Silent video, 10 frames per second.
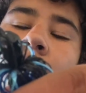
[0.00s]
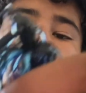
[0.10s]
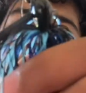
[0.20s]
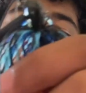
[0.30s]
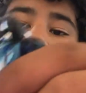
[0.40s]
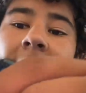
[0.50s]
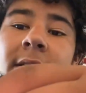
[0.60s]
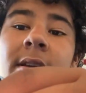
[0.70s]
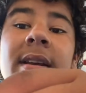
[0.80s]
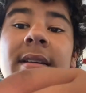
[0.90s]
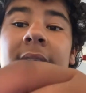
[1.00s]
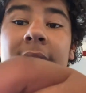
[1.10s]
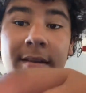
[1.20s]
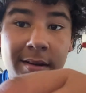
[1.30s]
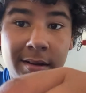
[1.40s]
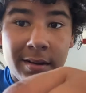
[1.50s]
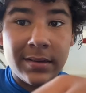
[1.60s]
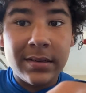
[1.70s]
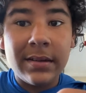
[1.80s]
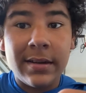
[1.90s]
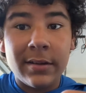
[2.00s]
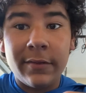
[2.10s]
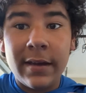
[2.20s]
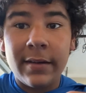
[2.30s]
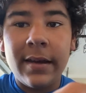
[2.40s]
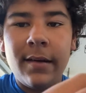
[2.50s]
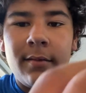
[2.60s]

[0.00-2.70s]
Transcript: Super K Jigs got good hooks. I just found out.